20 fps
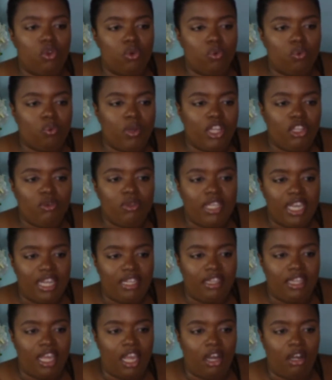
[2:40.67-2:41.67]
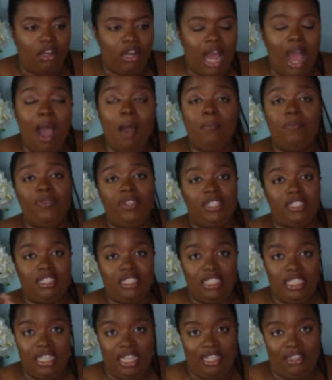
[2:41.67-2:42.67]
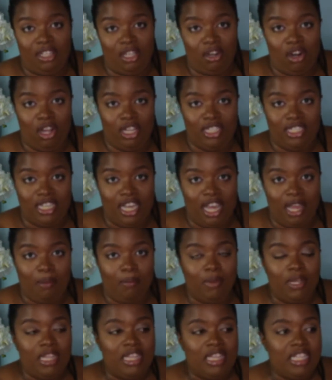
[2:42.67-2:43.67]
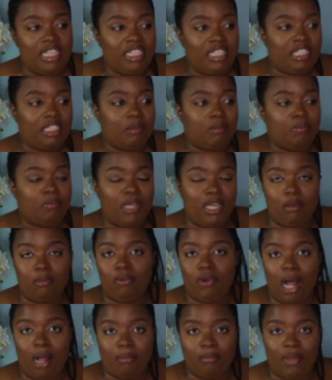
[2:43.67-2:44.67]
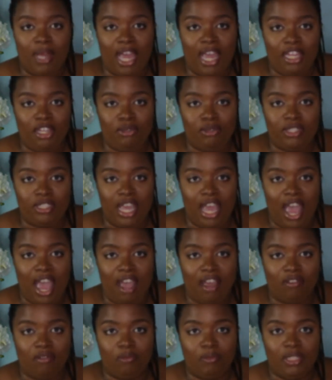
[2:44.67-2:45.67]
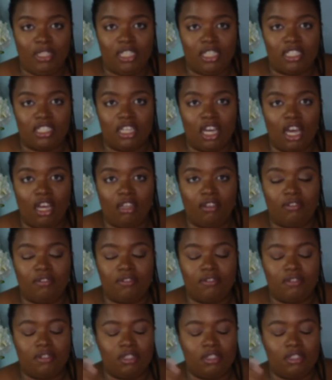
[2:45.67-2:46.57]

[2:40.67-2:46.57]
When you get there, obviously get there on time. This is a big problem I used to have because of,